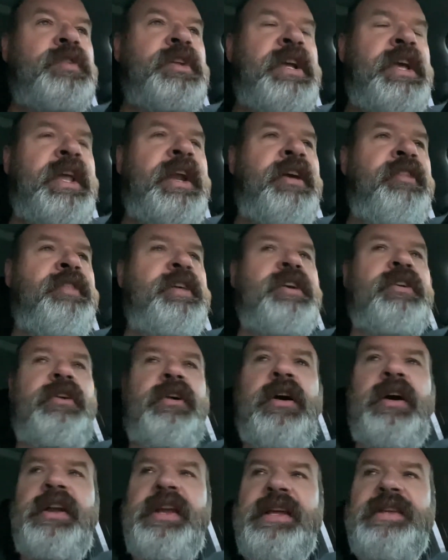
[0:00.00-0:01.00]
and I think our
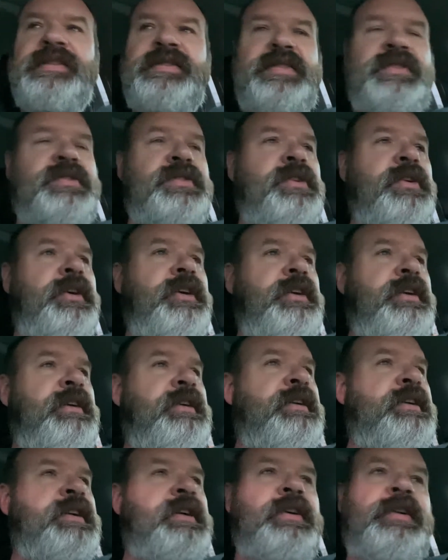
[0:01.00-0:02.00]
audience is good.
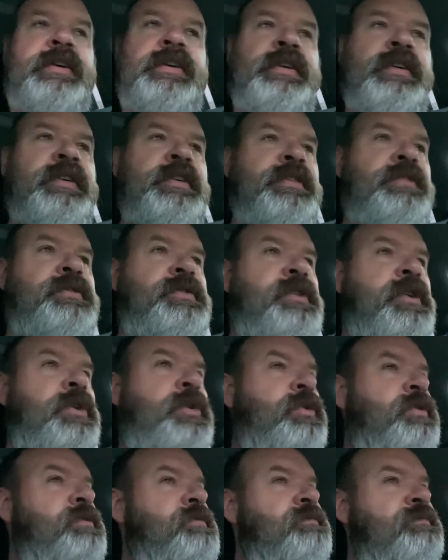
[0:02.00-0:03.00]

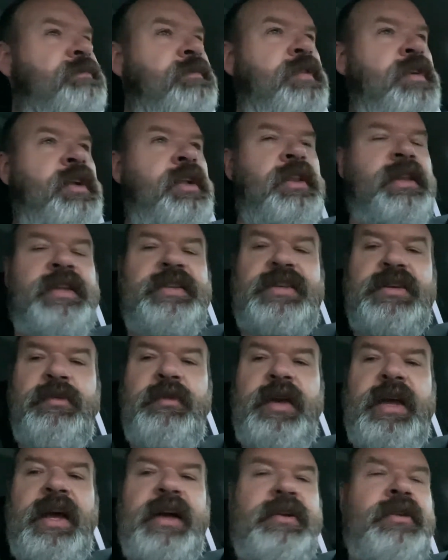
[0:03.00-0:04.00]
So let's see what
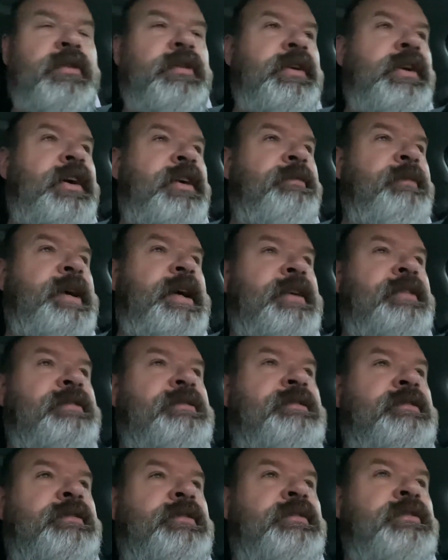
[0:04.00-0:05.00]
we got going on,
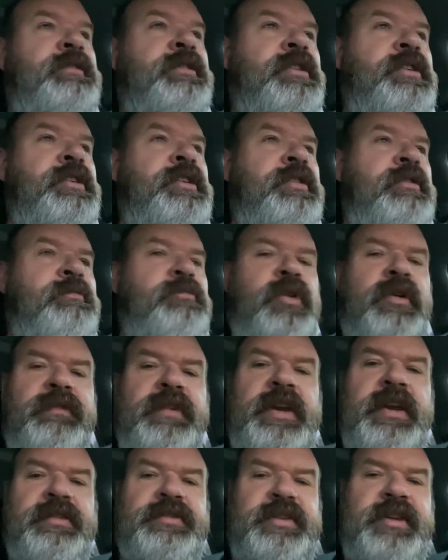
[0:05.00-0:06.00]
man. More
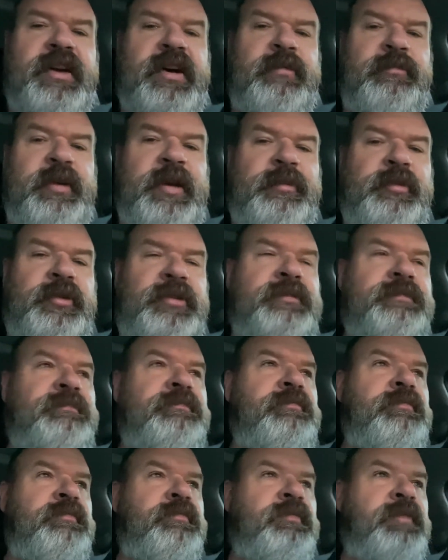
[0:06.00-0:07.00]
videos to come, people.
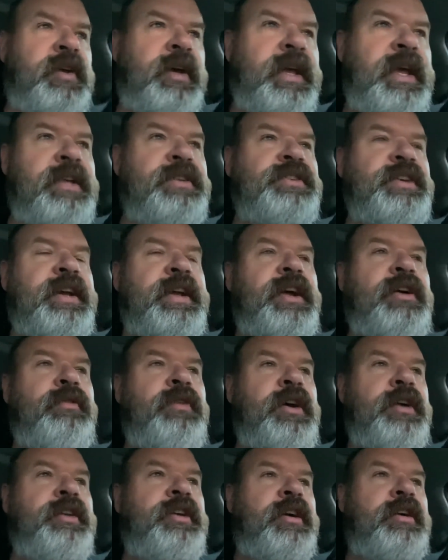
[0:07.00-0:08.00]
Again, check out
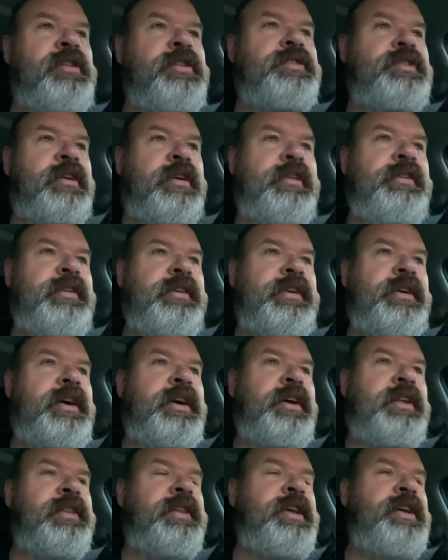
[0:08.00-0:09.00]
Raw Dog
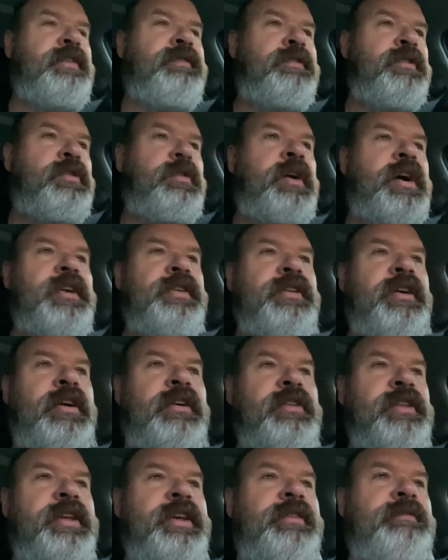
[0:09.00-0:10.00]
Letard. Link for Raw
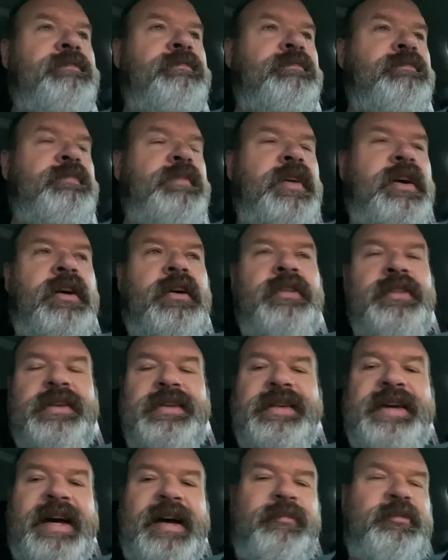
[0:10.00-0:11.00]
Doglet on the
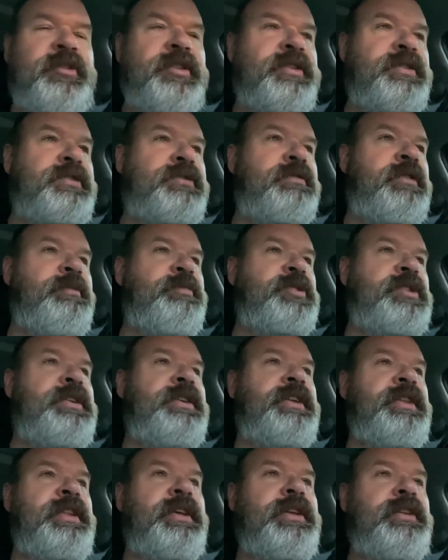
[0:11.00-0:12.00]
top in the
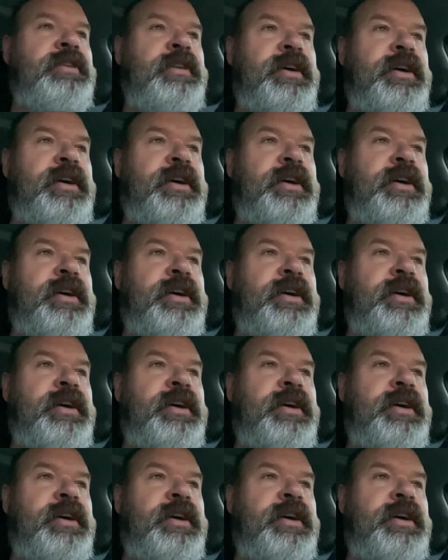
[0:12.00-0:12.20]
description, and then